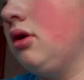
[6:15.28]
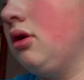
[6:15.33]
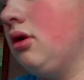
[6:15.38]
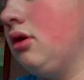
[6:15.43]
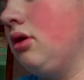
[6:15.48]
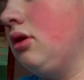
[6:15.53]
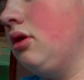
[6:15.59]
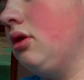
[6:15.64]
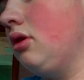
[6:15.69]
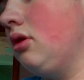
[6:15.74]

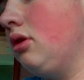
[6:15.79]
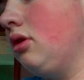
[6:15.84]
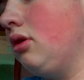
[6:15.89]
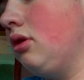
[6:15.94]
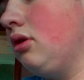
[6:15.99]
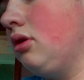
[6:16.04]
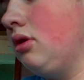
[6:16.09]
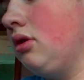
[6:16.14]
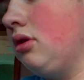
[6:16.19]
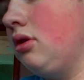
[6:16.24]

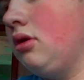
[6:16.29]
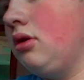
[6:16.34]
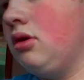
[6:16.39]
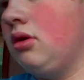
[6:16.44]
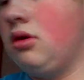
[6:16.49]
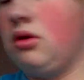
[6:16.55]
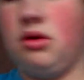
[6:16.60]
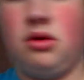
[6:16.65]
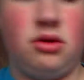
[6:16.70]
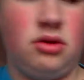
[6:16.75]

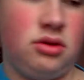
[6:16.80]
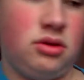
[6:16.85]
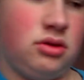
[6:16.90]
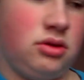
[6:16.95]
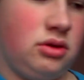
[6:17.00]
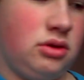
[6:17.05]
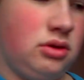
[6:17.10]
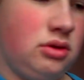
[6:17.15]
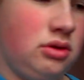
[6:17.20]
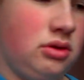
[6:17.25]

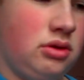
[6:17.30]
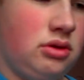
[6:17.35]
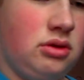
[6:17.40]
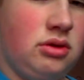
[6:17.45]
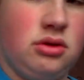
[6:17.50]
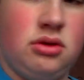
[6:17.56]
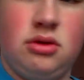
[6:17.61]
(silence)